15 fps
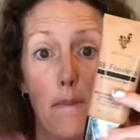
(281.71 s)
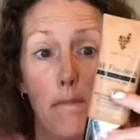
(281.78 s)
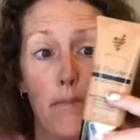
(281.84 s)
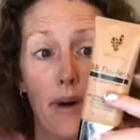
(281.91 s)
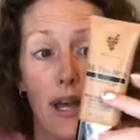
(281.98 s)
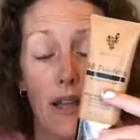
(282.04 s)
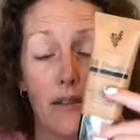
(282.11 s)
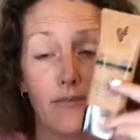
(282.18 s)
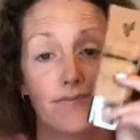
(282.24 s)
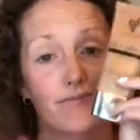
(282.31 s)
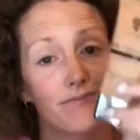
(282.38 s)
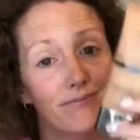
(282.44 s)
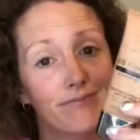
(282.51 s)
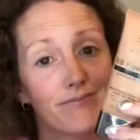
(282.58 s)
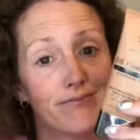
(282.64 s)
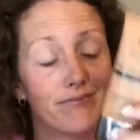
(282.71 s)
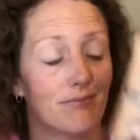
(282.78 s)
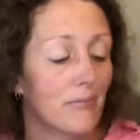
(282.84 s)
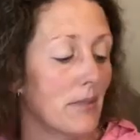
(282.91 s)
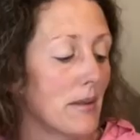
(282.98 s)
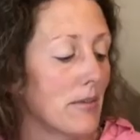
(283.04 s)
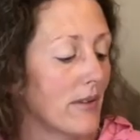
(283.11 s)
But
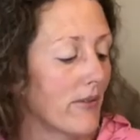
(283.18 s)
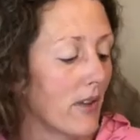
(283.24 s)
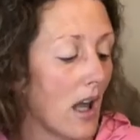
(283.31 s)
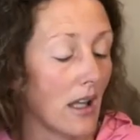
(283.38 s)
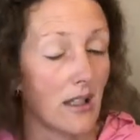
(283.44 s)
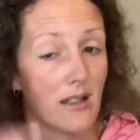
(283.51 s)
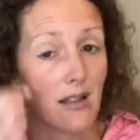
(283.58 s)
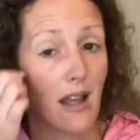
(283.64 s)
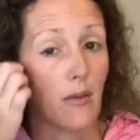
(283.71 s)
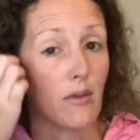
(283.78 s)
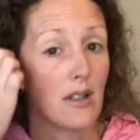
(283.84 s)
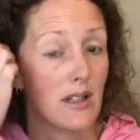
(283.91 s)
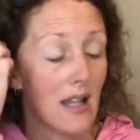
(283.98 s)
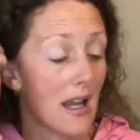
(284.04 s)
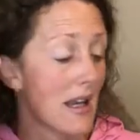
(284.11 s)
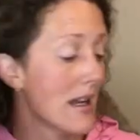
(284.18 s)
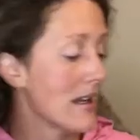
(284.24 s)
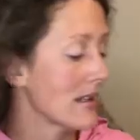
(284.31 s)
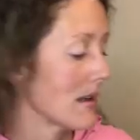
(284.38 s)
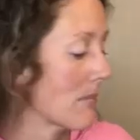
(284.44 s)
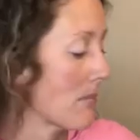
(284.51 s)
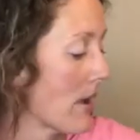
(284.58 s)
BB Flawless, I would say, is
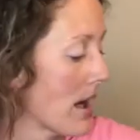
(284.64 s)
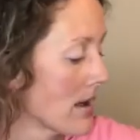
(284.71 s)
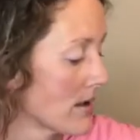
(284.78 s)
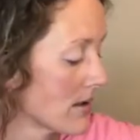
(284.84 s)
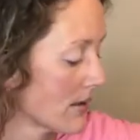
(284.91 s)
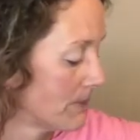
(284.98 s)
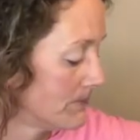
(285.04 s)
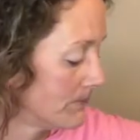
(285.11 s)
a must.